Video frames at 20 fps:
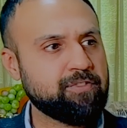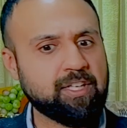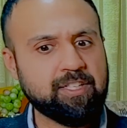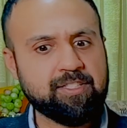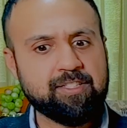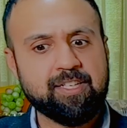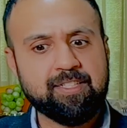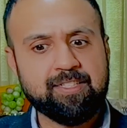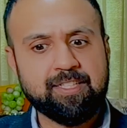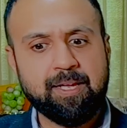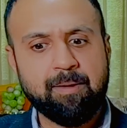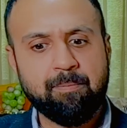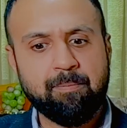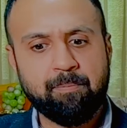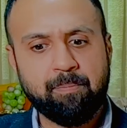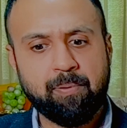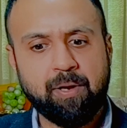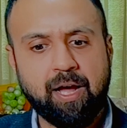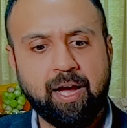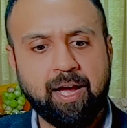does this
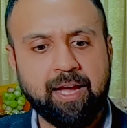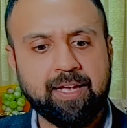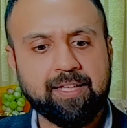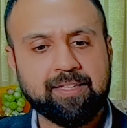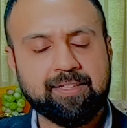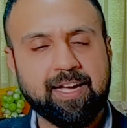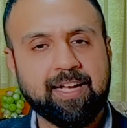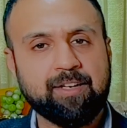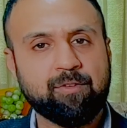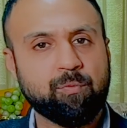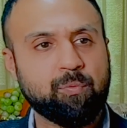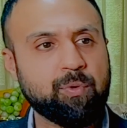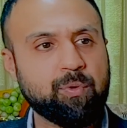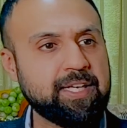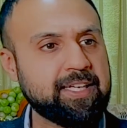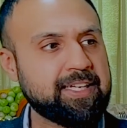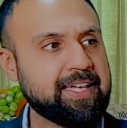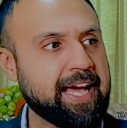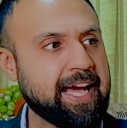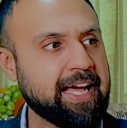imply that we
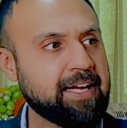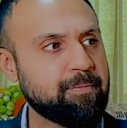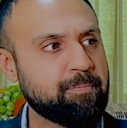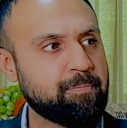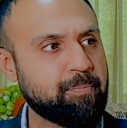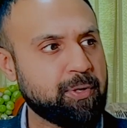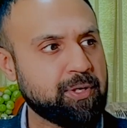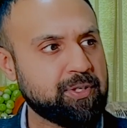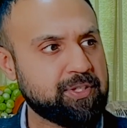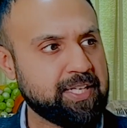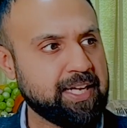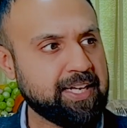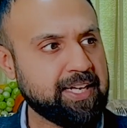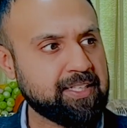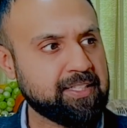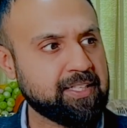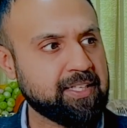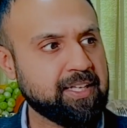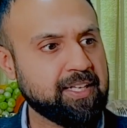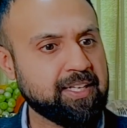can
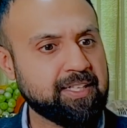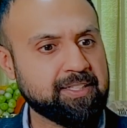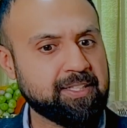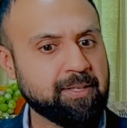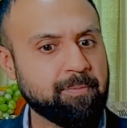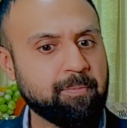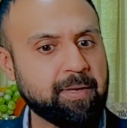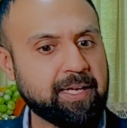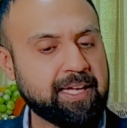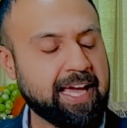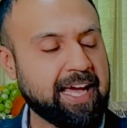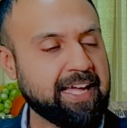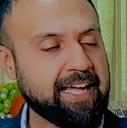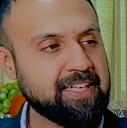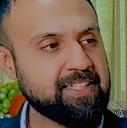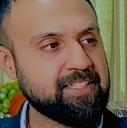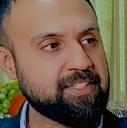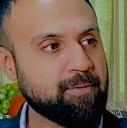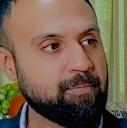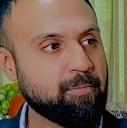predict the
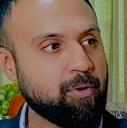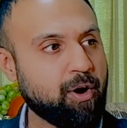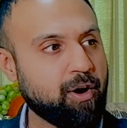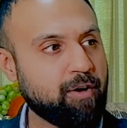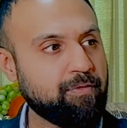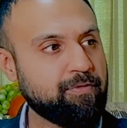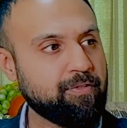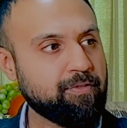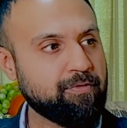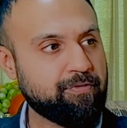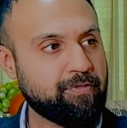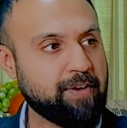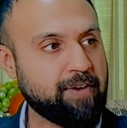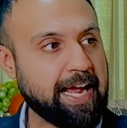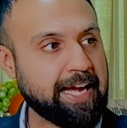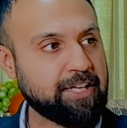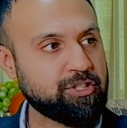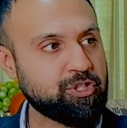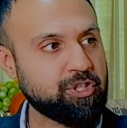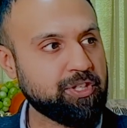mechanism of
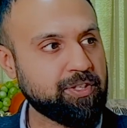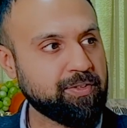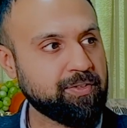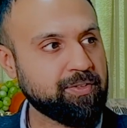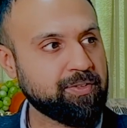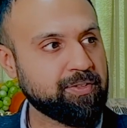fracture?